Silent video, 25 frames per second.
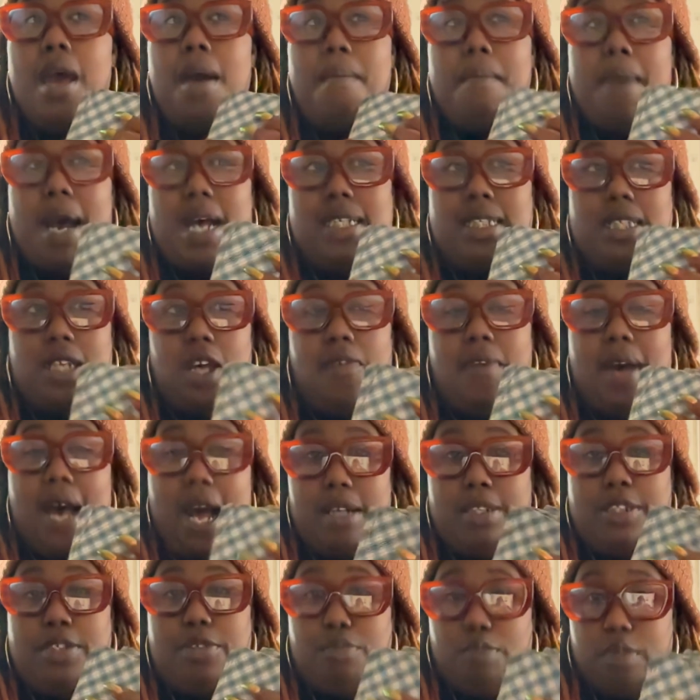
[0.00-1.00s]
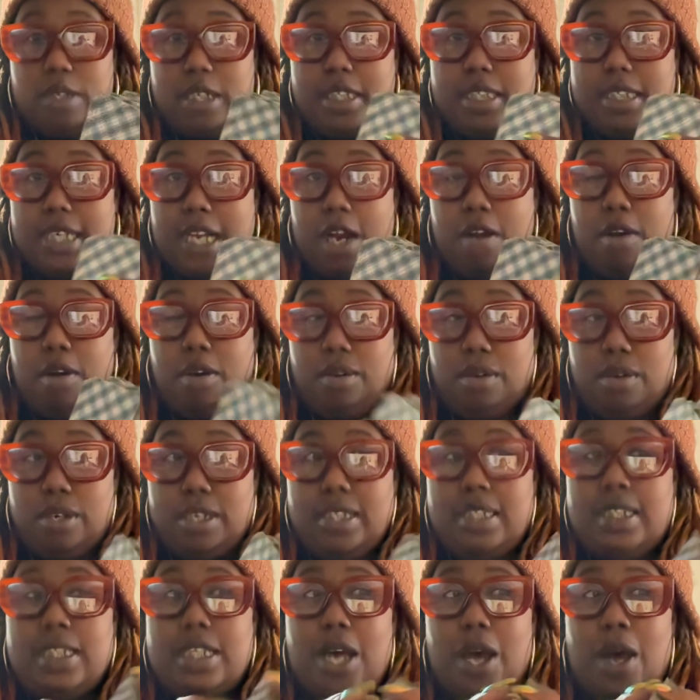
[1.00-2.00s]
myself how to read tarot
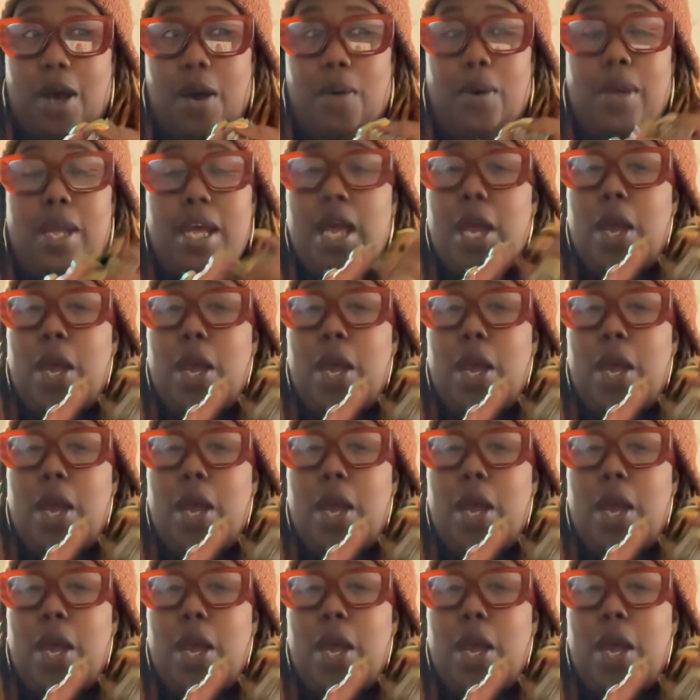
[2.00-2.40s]
on. So,